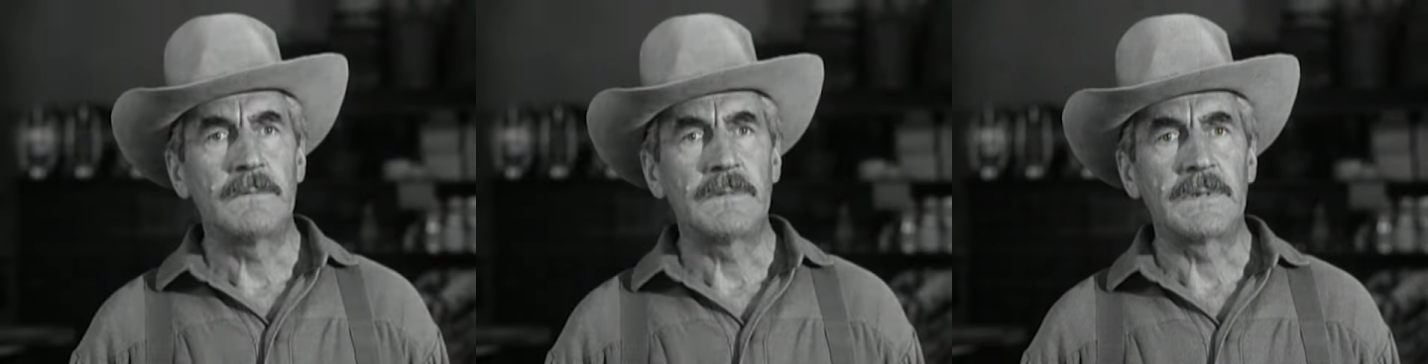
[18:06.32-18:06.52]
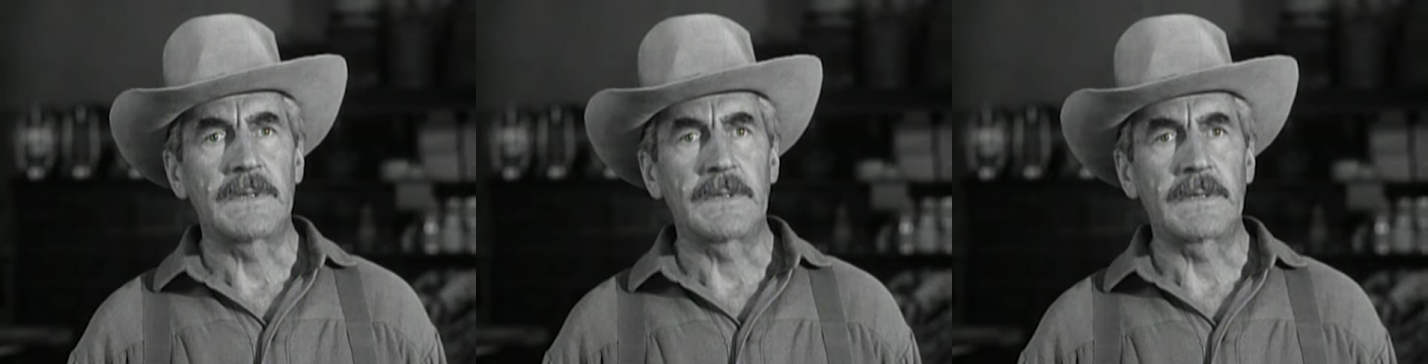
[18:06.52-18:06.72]

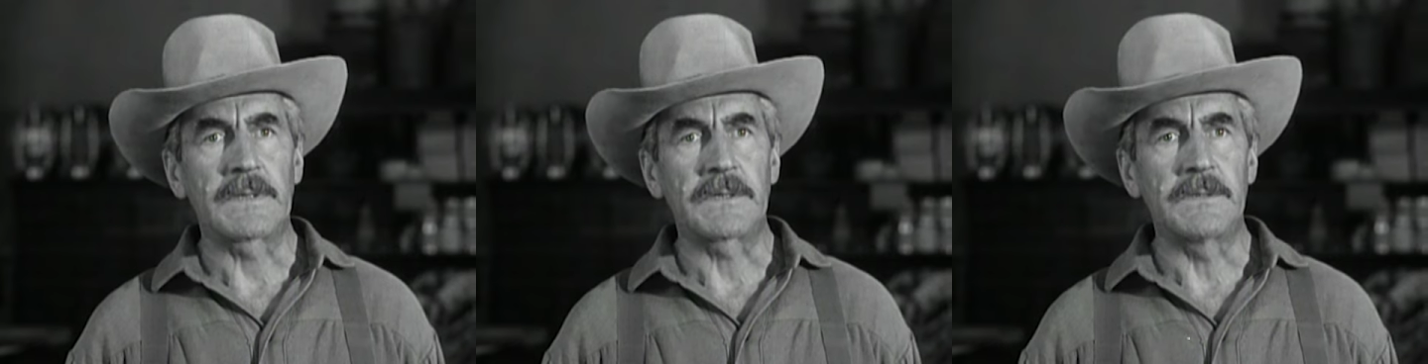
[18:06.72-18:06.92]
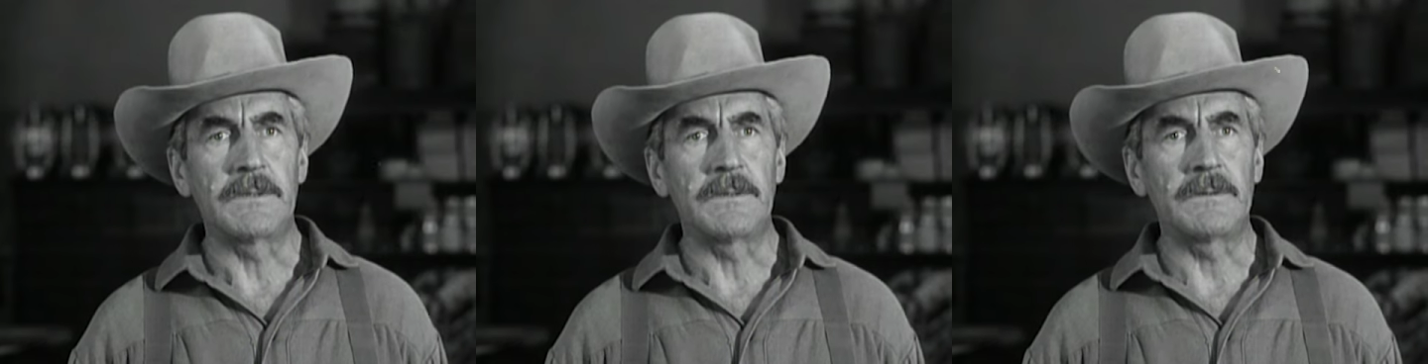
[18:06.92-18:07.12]
Boy, that
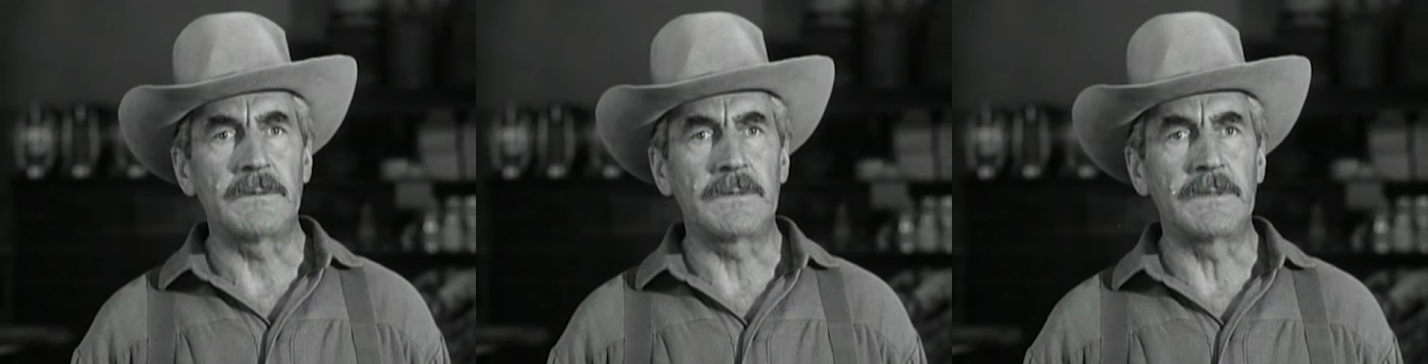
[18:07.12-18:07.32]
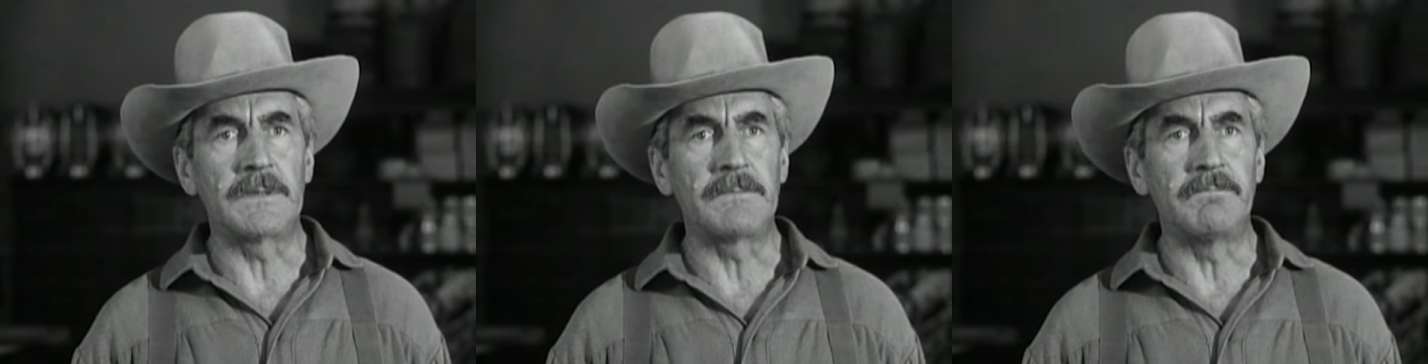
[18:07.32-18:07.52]

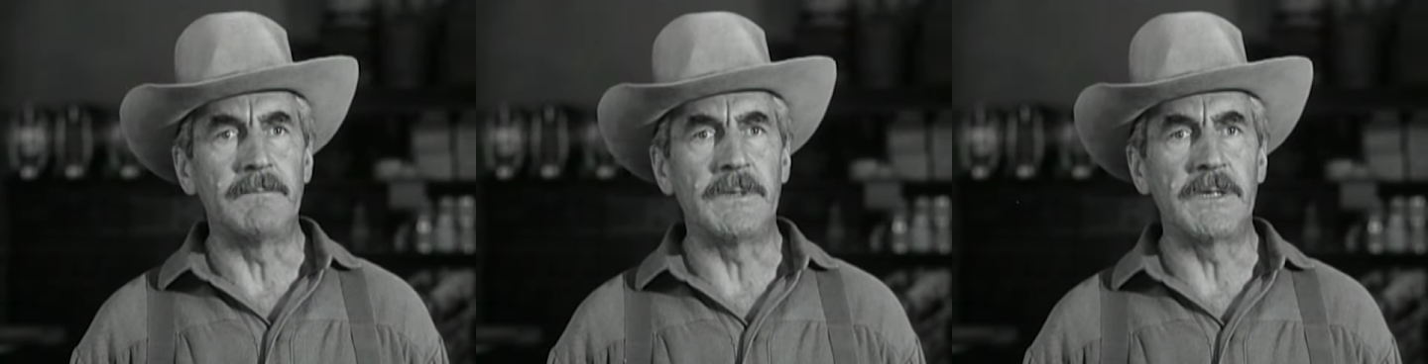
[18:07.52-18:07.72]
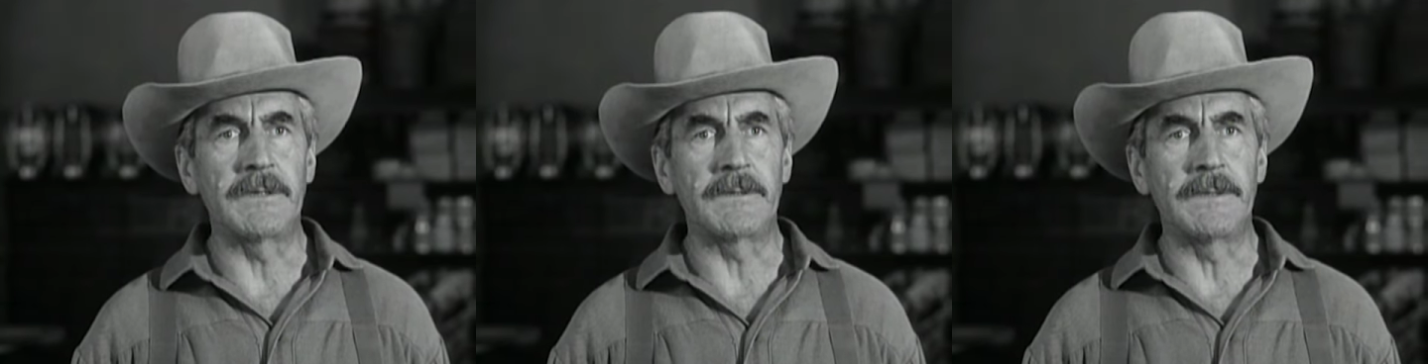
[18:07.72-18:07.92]
no-good
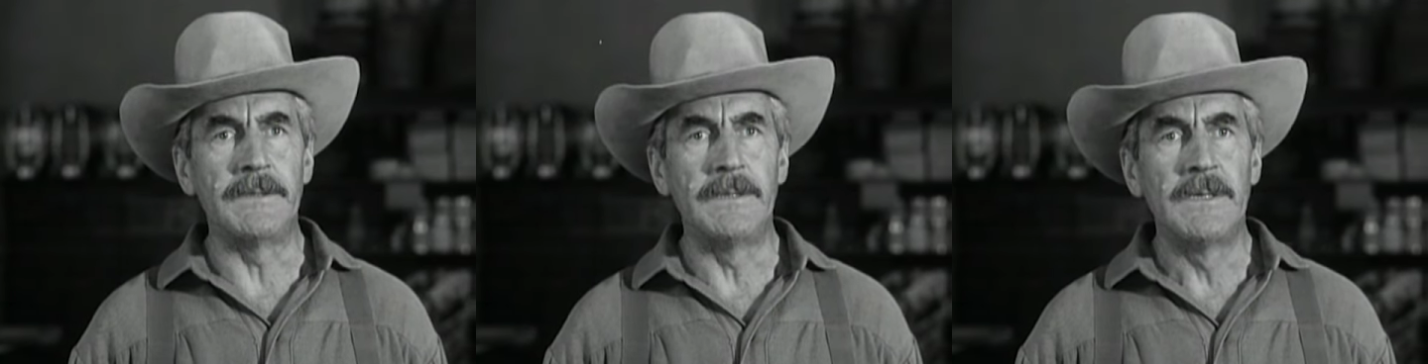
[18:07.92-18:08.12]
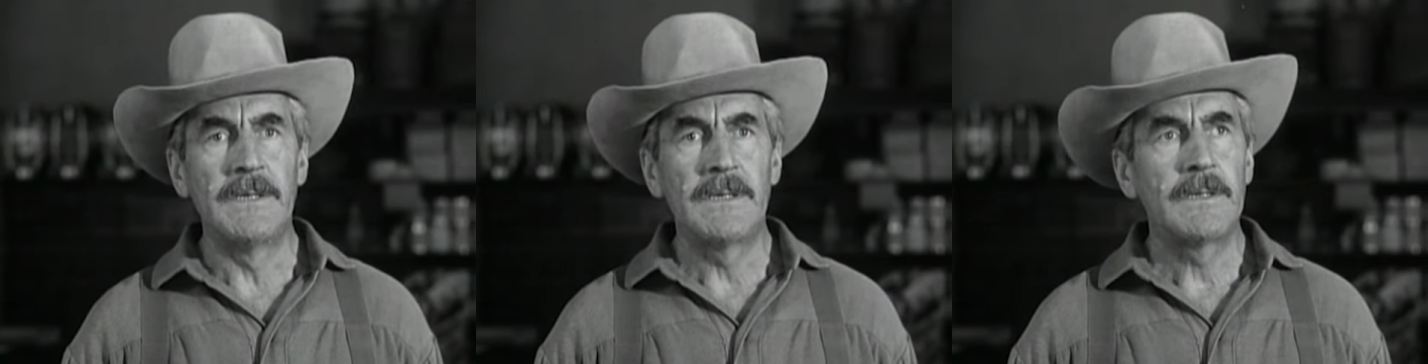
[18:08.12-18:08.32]
murdering.
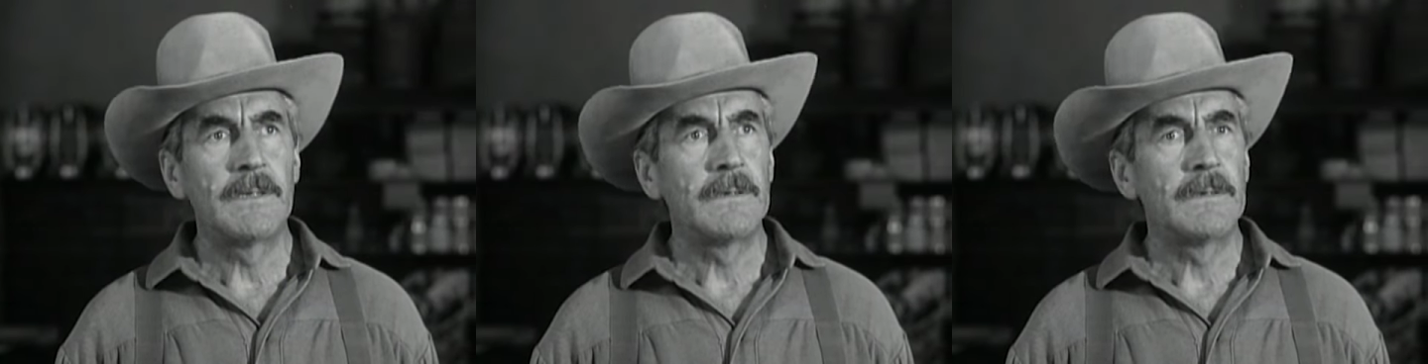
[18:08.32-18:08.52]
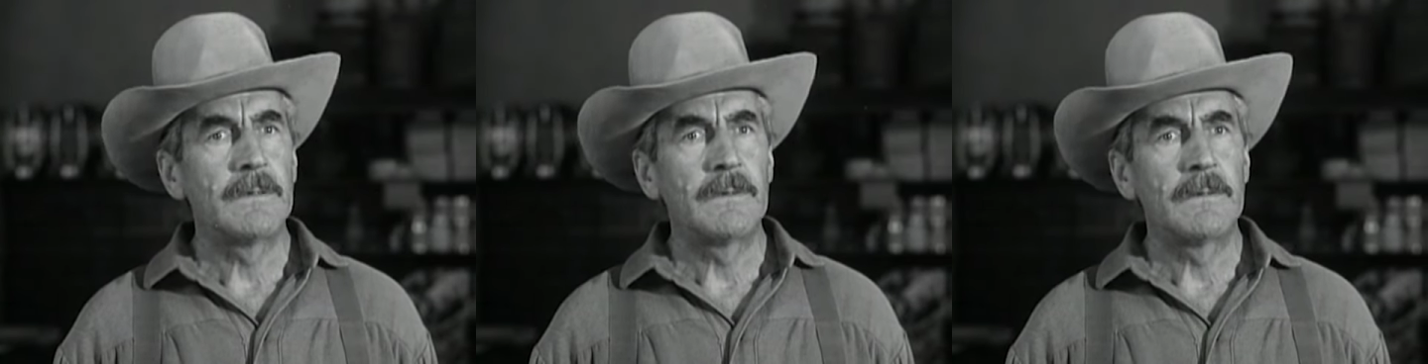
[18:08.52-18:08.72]

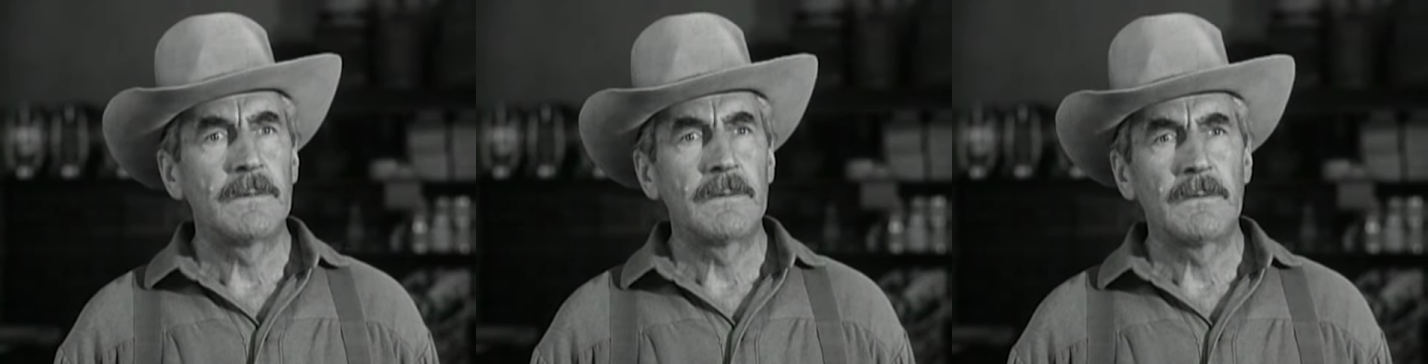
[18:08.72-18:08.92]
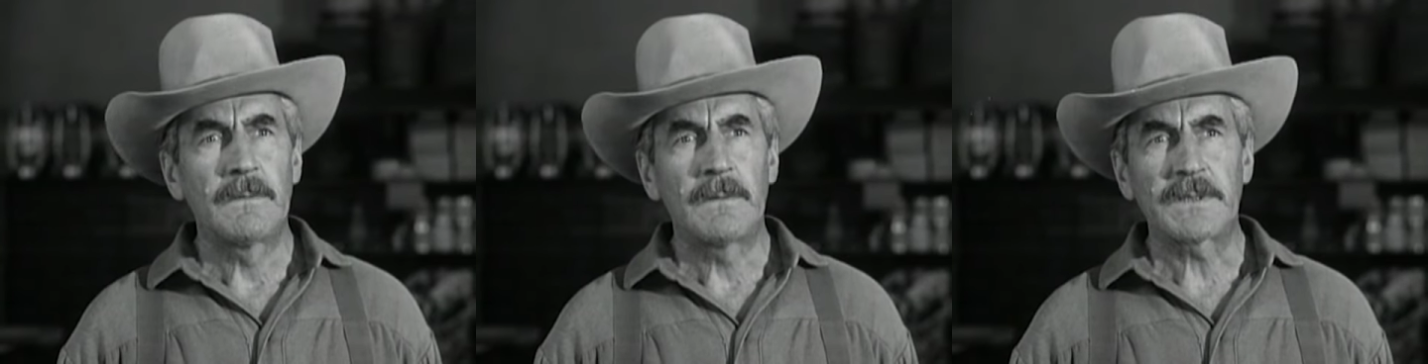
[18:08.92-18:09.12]

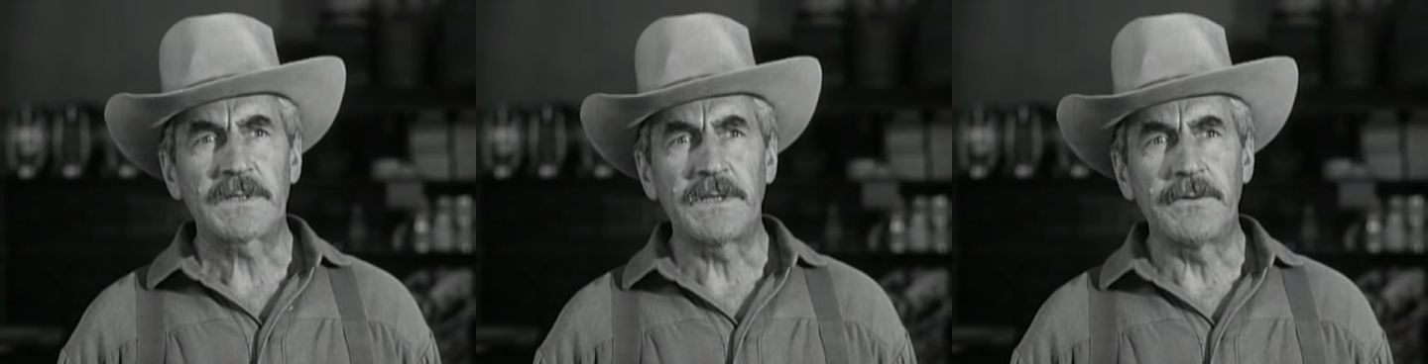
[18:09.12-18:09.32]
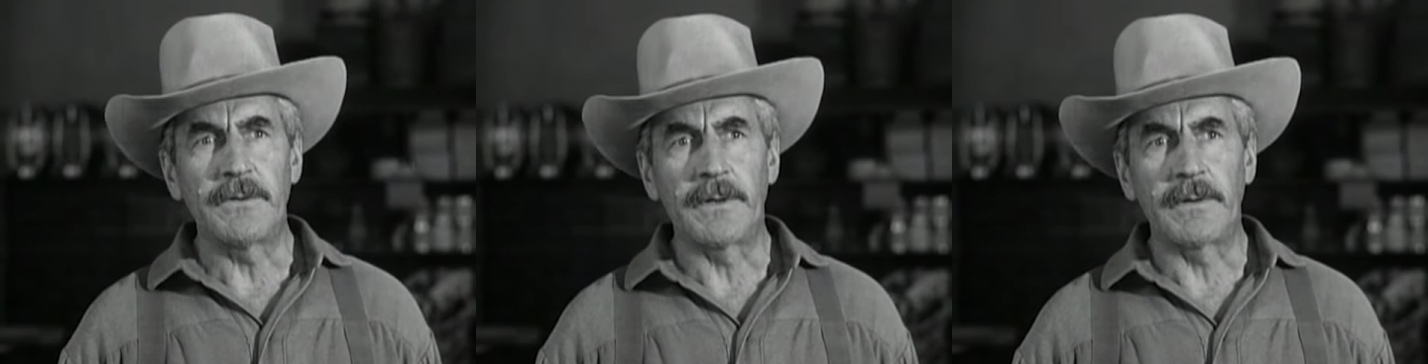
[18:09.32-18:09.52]
What's he
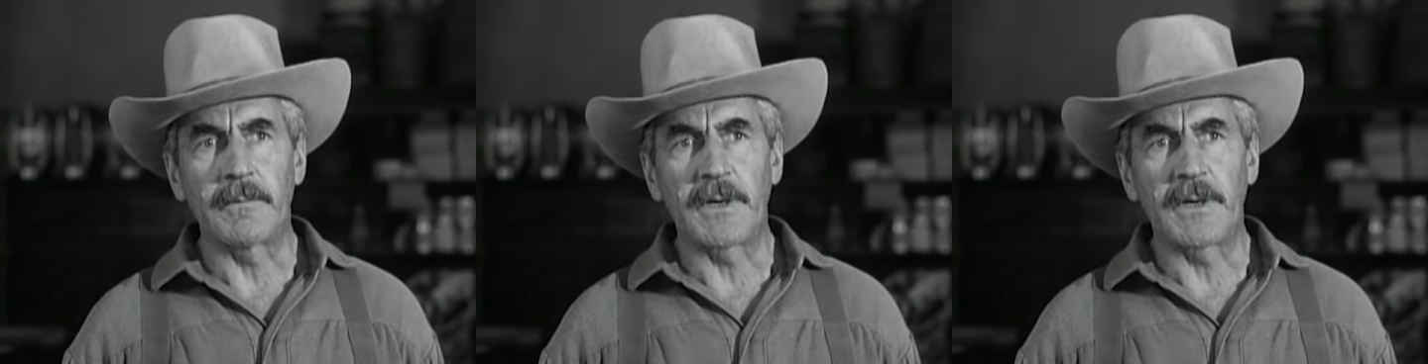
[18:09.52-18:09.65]
doing here,